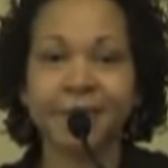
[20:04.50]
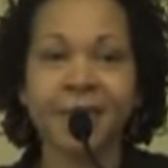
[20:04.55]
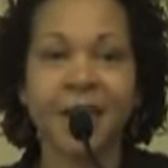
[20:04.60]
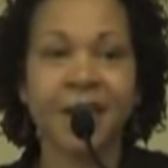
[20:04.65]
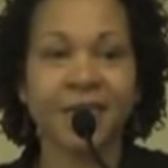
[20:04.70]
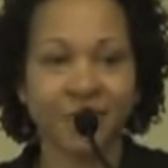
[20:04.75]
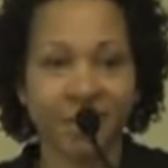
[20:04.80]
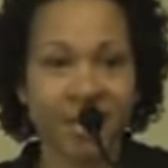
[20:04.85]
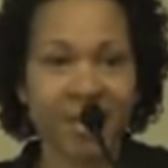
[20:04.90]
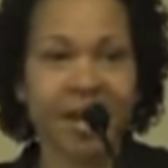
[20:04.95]

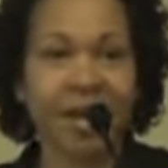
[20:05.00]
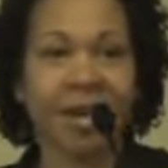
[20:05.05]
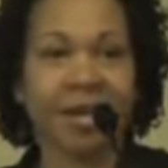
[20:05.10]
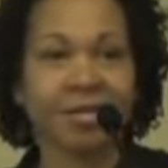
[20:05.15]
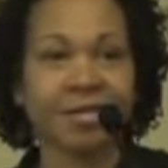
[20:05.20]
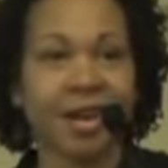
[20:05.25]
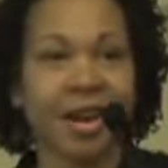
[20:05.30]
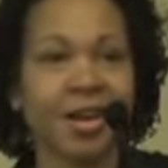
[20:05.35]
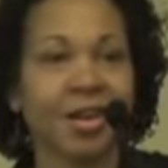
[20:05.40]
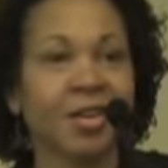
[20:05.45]
I said, yeah,
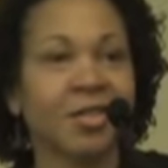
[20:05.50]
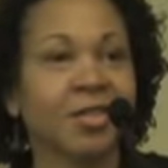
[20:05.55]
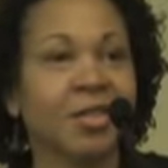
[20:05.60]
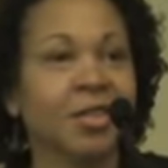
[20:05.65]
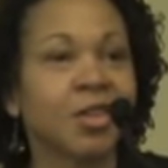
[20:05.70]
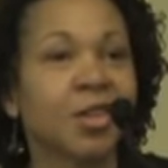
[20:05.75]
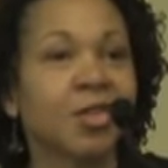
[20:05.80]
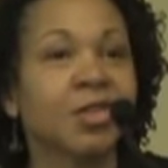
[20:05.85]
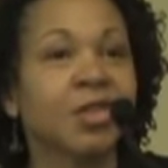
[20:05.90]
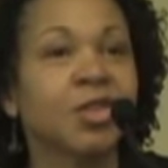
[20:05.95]
I know.
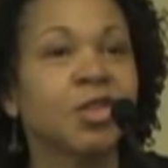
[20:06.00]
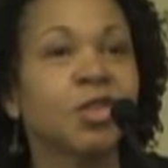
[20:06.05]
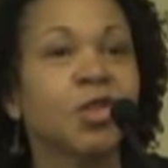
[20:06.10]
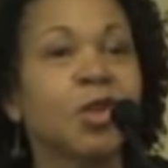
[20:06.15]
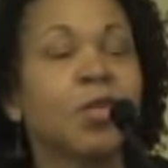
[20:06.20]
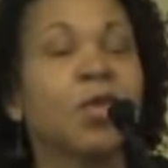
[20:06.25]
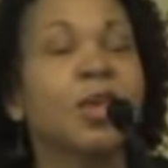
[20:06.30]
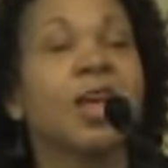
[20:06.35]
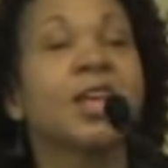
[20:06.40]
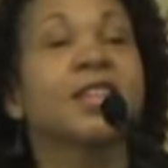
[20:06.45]
She goes, and
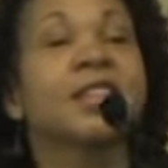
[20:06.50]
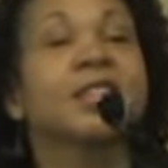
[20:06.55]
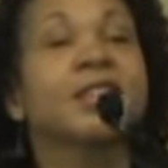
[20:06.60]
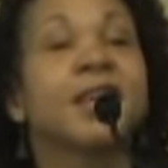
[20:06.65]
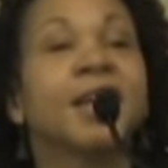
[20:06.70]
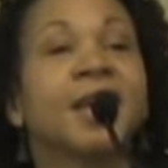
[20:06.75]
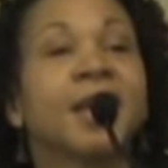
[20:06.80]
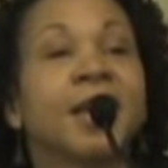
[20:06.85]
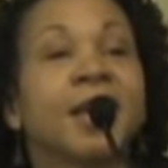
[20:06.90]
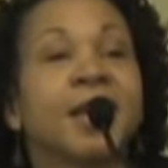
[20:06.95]
Joy, we're not
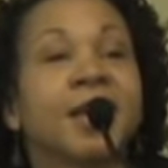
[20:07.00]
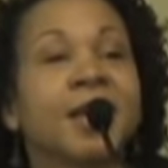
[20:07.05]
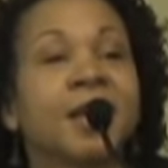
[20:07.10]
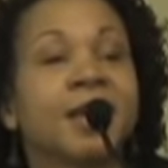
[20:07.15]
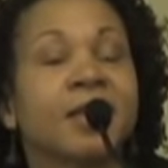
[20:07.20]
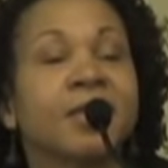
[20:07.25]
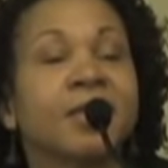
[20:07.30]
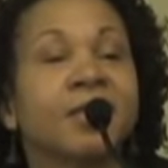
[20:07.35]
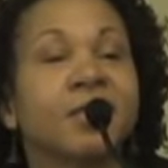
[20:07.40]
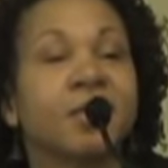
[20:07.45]
singing in
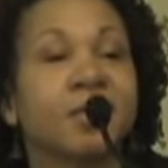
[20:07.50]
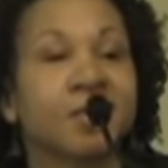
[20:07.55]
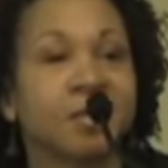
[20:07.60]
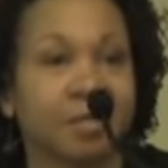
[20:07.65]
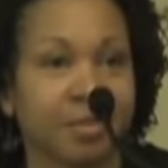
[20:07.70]
Lesotho.